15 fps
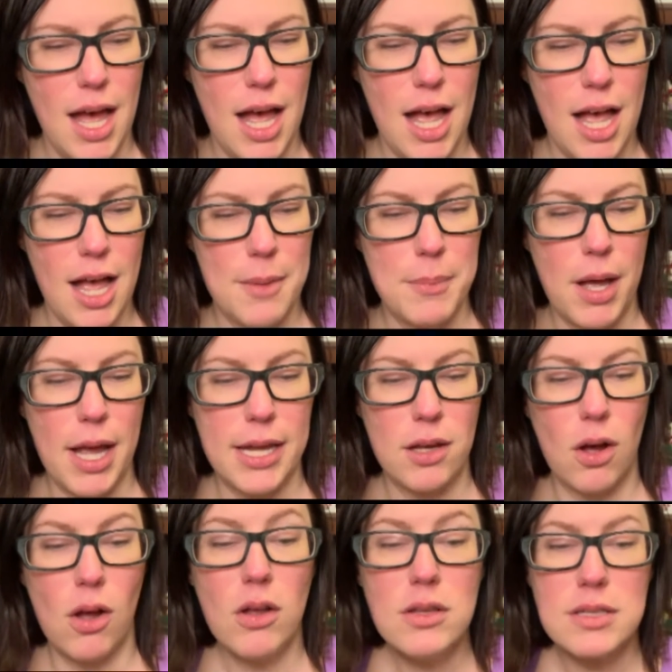I
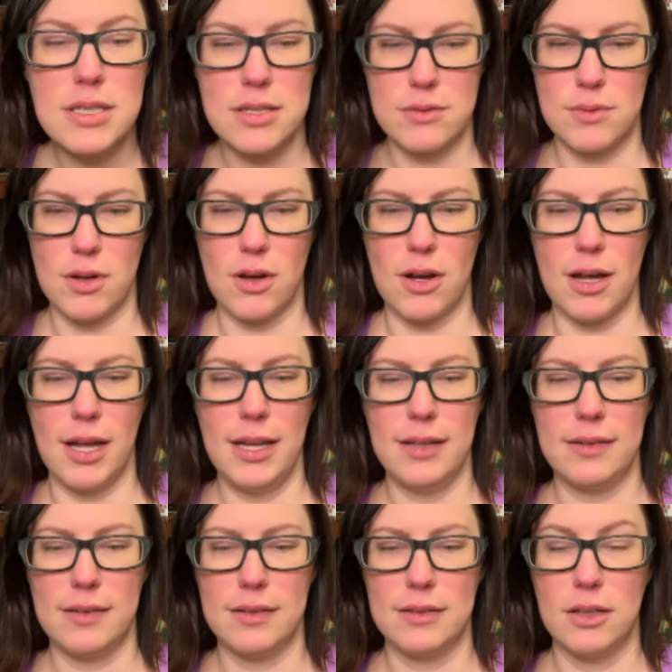also
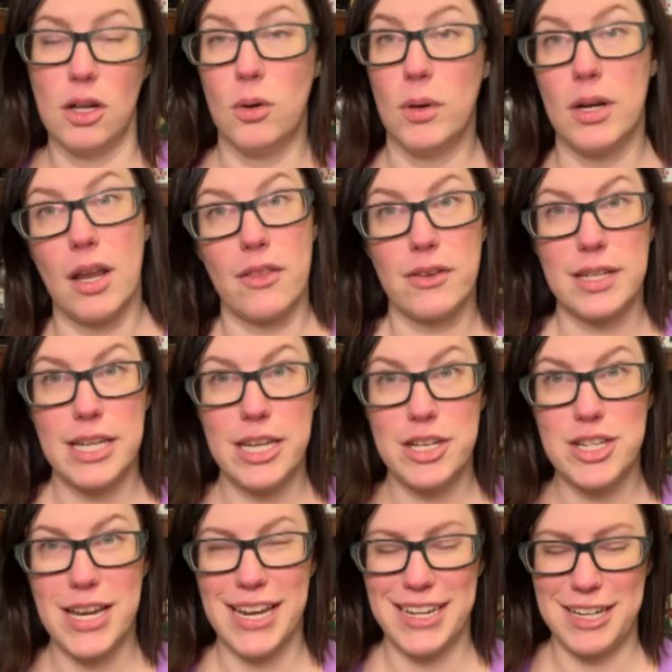got, another
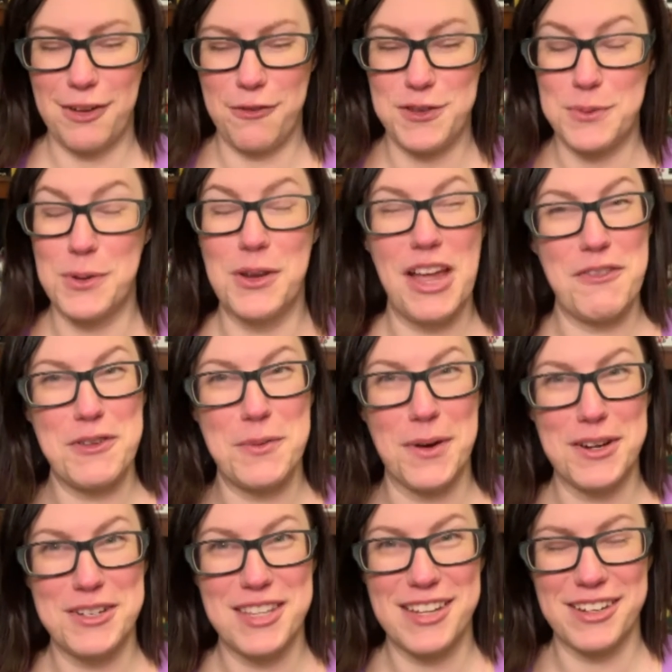keychain. If you
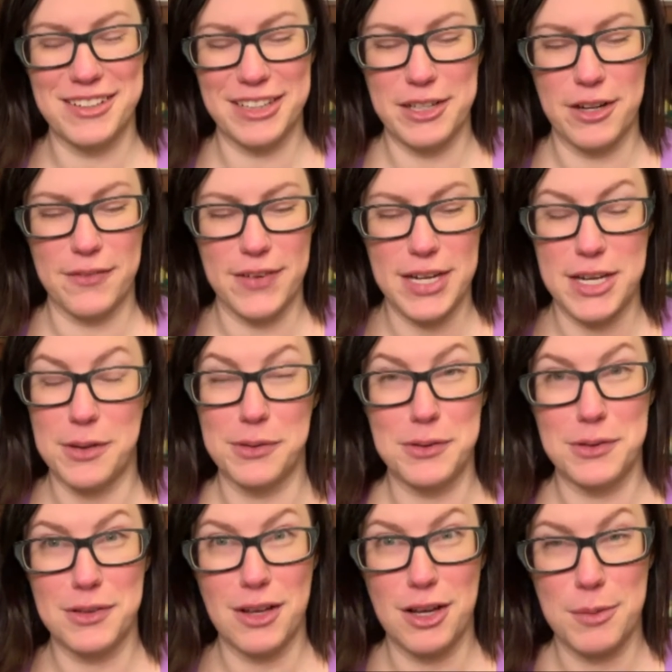watched the earlier videos,
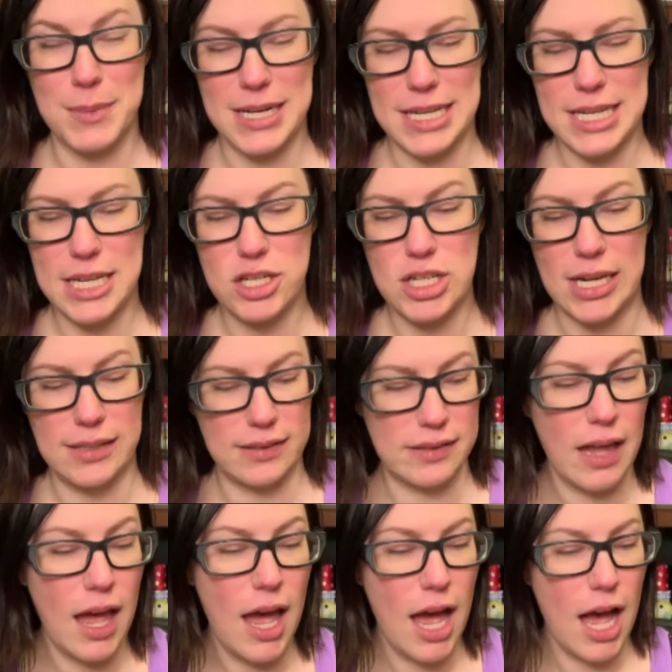you saw how many keychains.
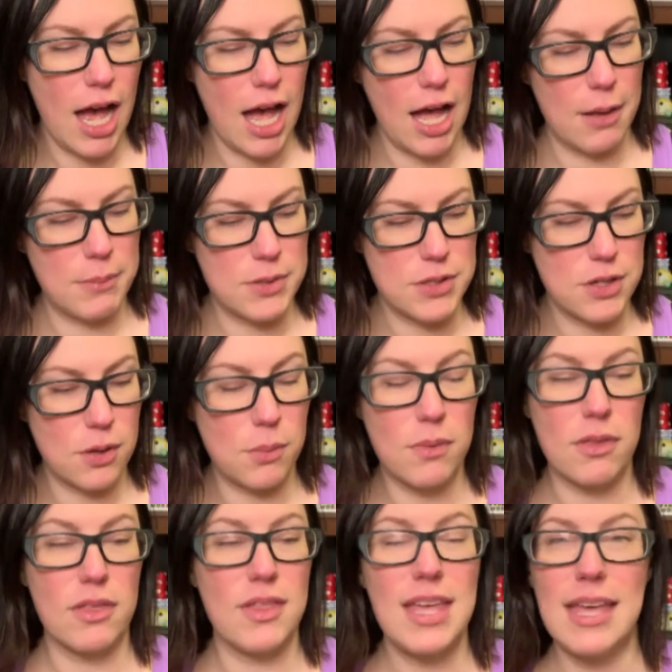So
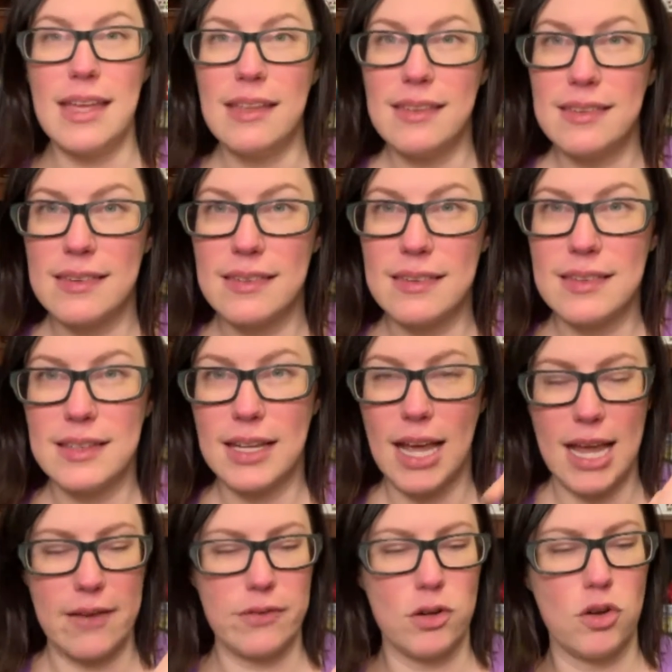this, I
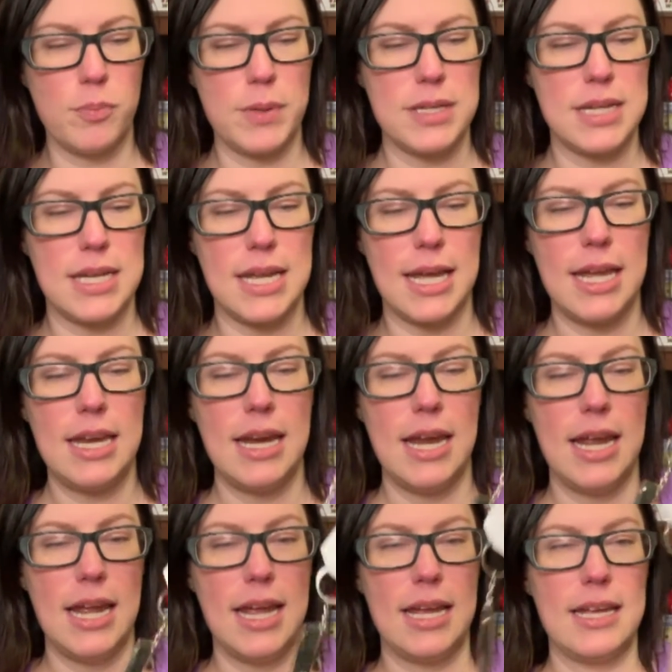haven't opened it yet,
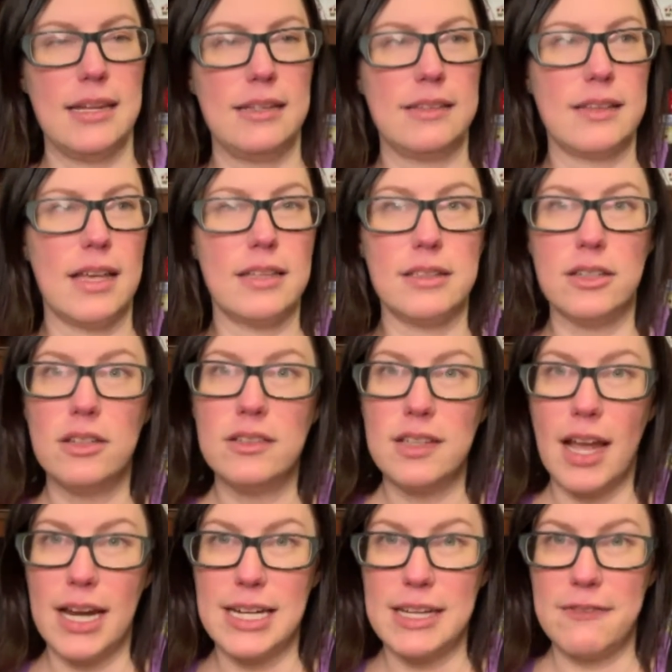is a little
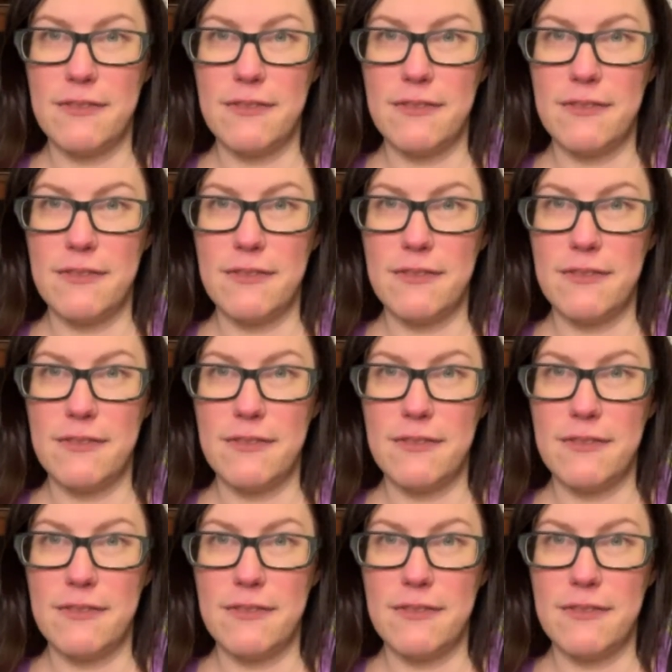tiny